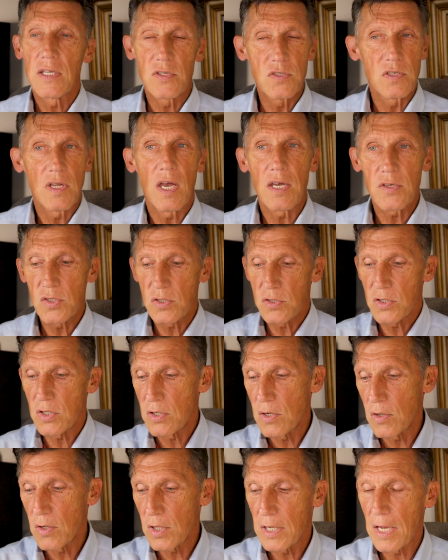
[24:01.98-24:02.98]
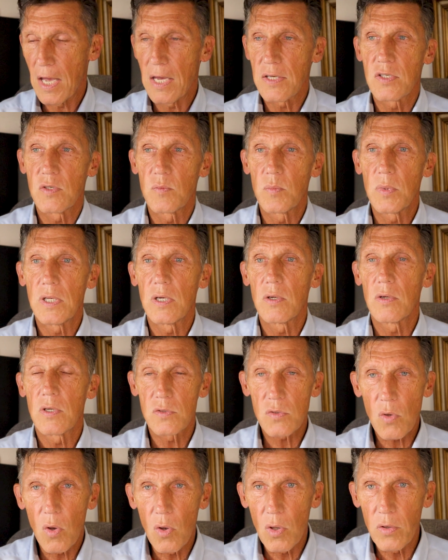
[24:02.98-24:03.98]
It's not just a uric acid meter,
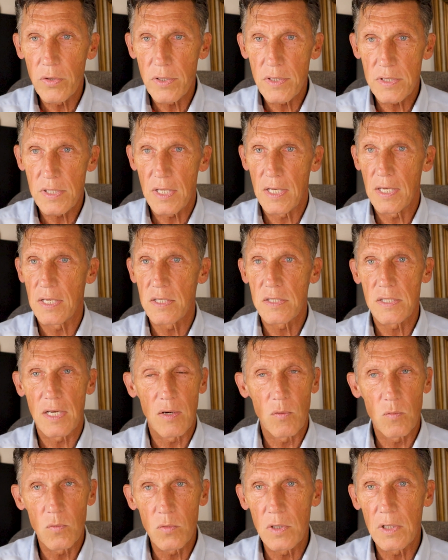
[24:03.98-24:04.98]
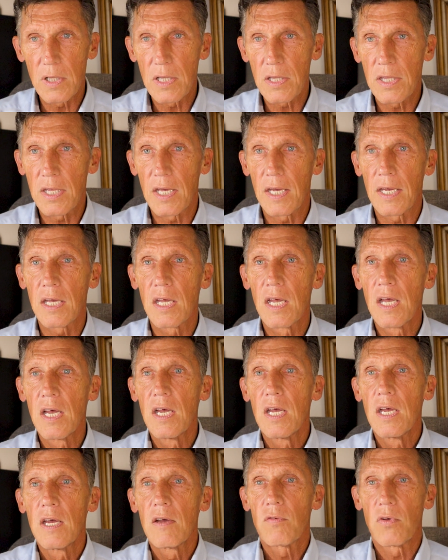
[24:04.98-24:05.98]
it's all these things. And I really think
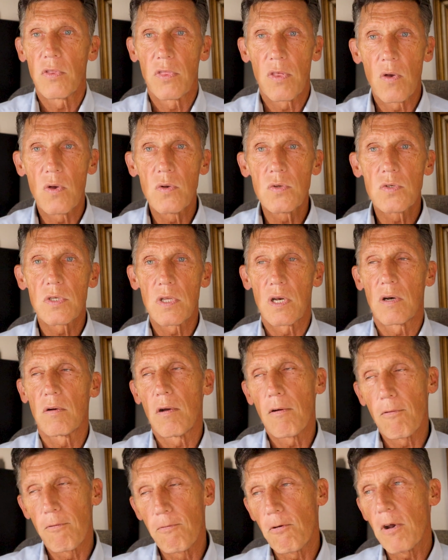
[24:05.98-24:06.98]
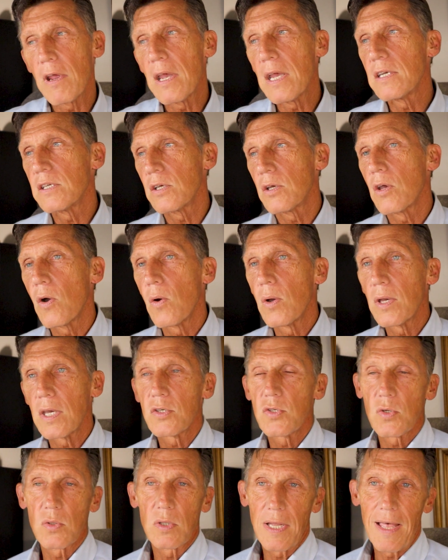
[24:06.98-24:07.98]
for those that are afraid to go and
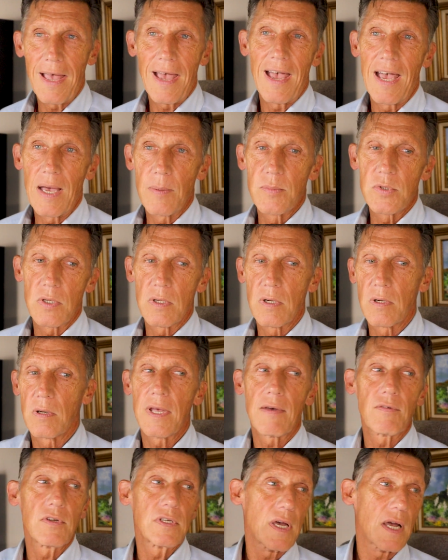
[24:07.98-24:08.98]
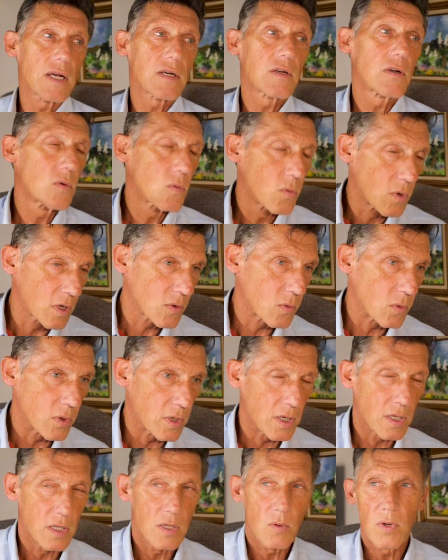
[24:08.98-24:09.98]
get your labs, or you don't have a doctor to work
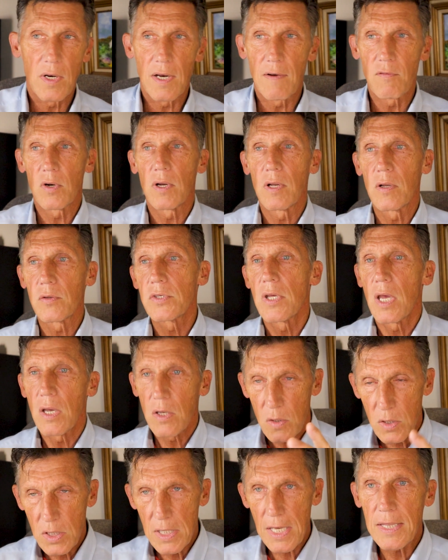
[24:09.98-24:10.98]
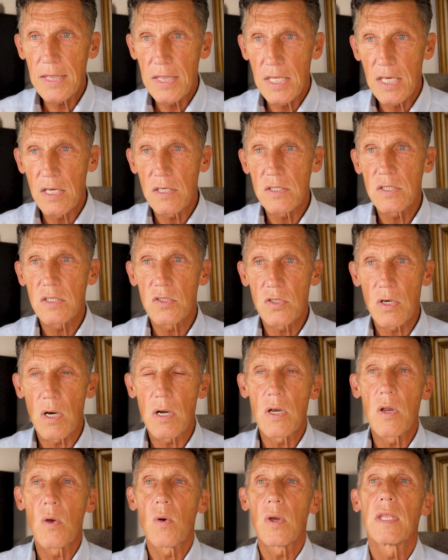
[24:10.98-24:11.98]
with, or whatever else, get this,
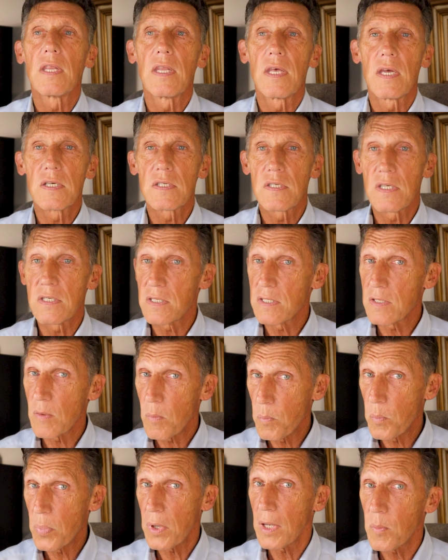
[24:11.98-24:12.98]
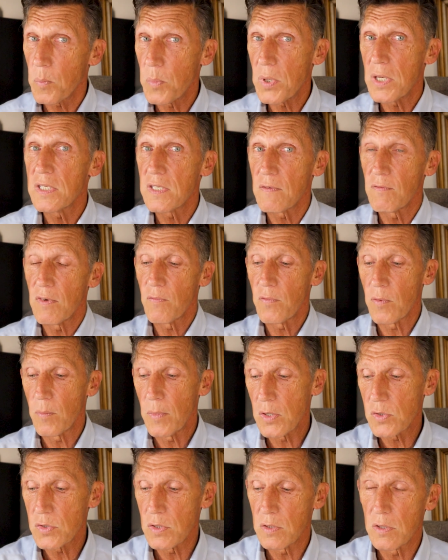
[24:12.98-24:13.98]
start knowing this. This is a big piece of
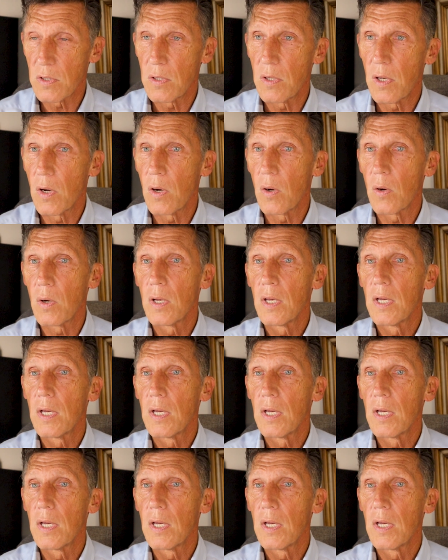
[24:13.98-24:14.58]
information to know.